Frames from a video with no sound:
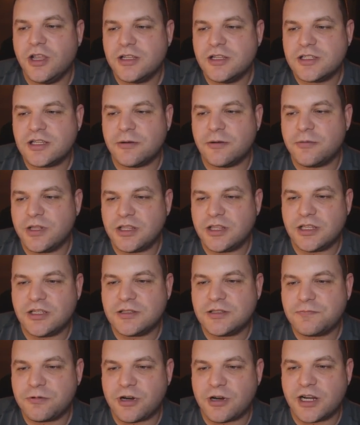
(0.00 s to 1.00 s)
some of
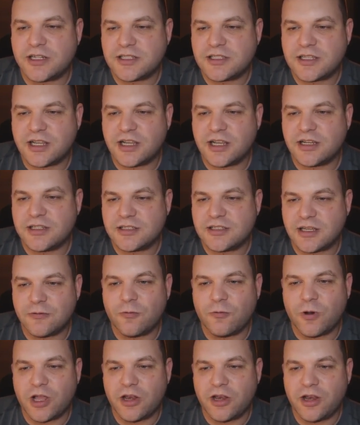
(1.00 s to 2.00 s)
these price tags
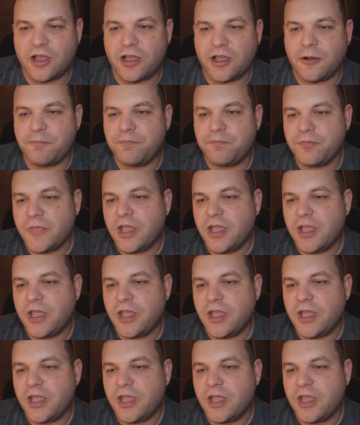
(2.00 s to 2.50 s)
and whatnot.